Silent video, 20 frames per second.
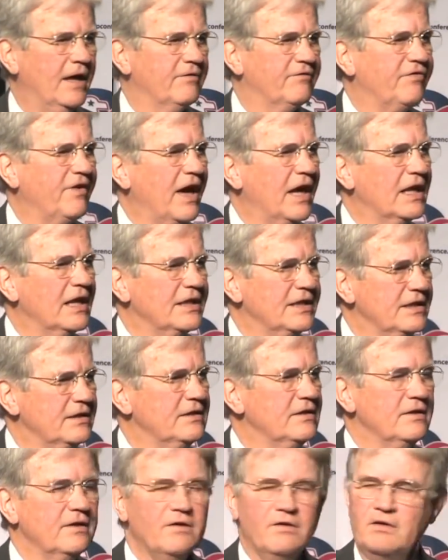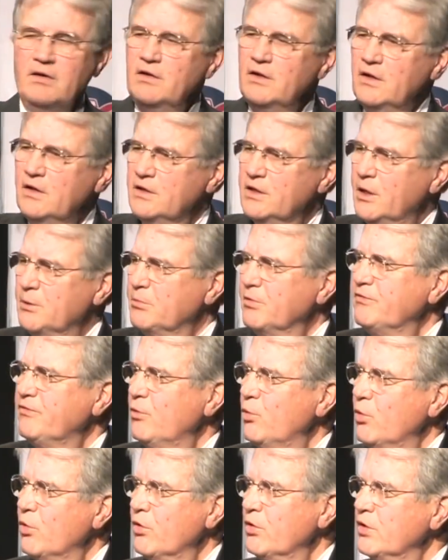And finally,
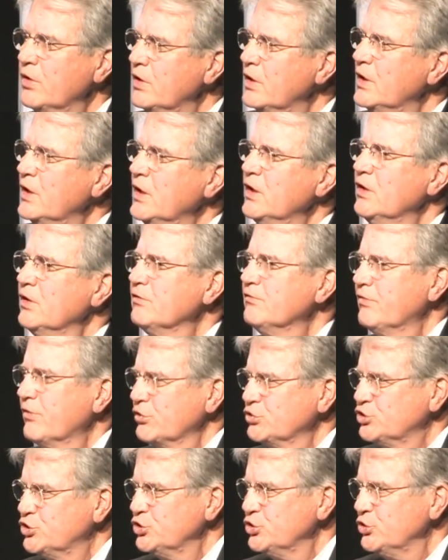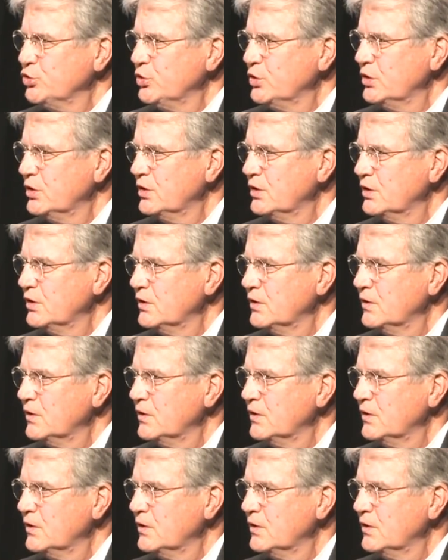number 4, virtue.